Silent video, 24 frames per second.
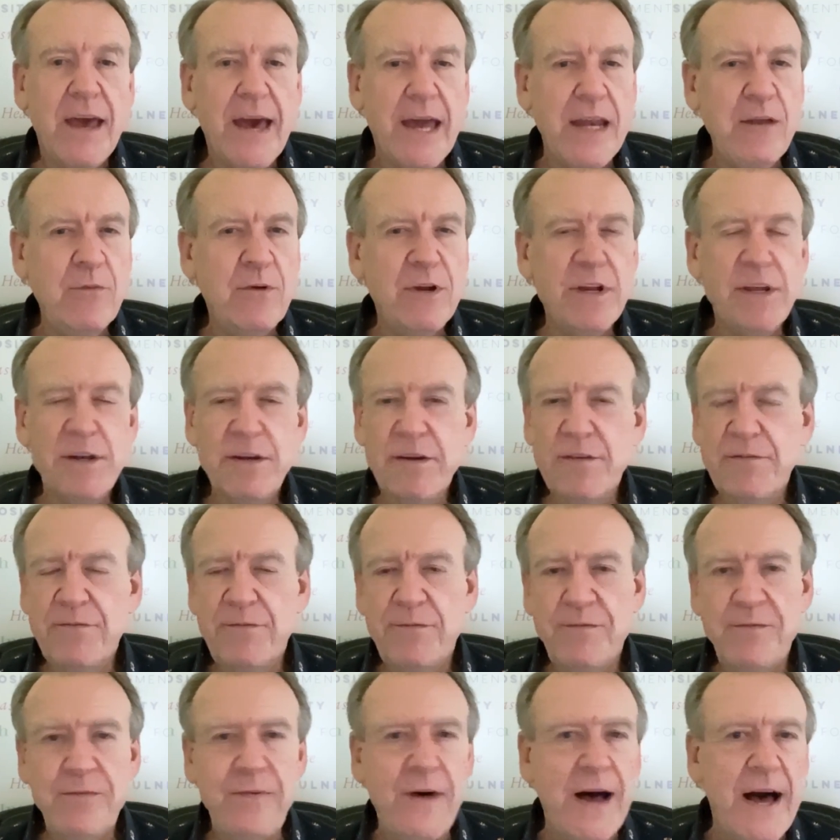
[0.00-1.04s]
And you want to
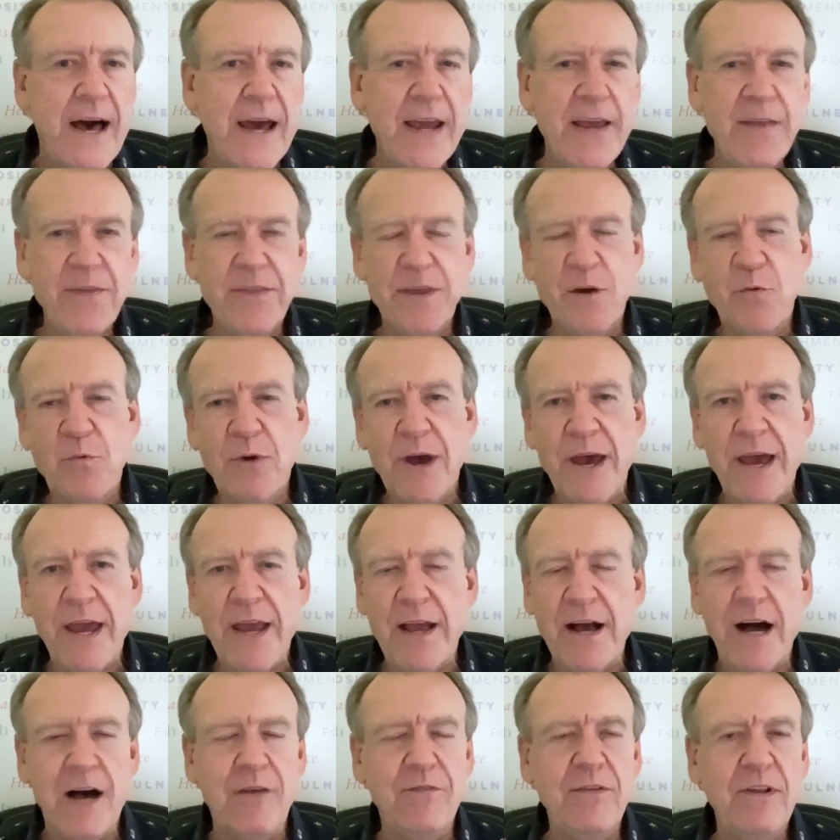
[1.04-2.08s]
find the
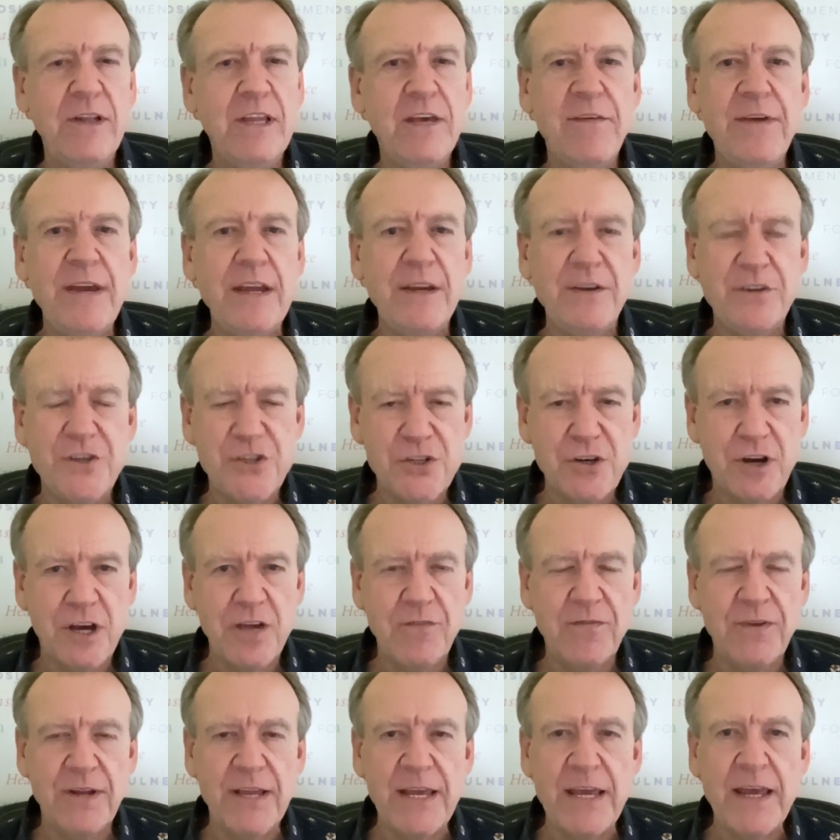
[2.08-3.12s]
way of living
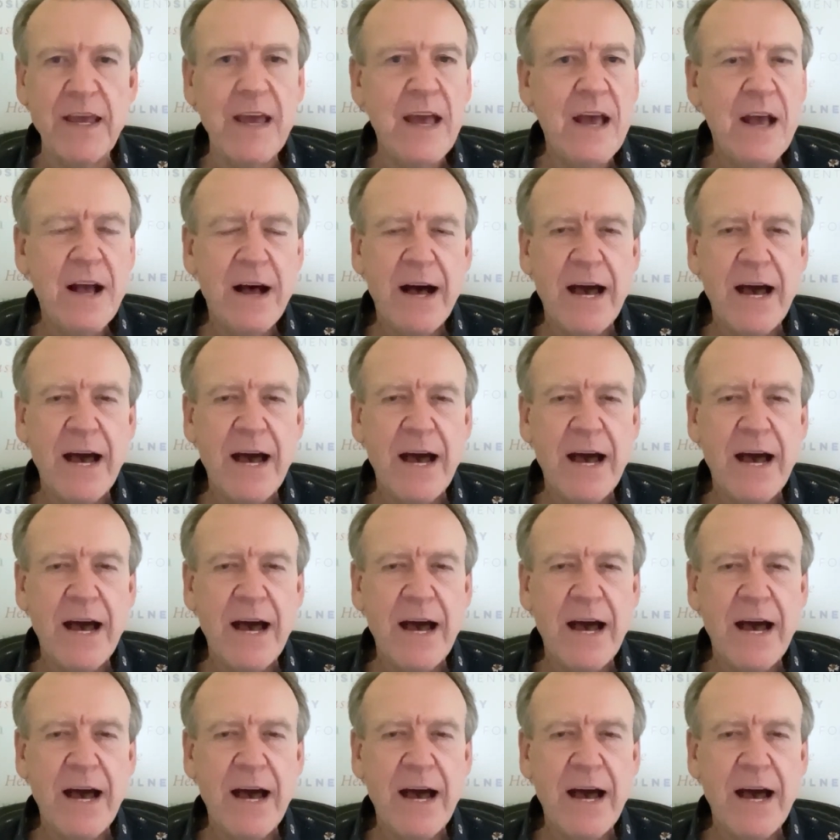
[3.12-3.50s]
joyfully.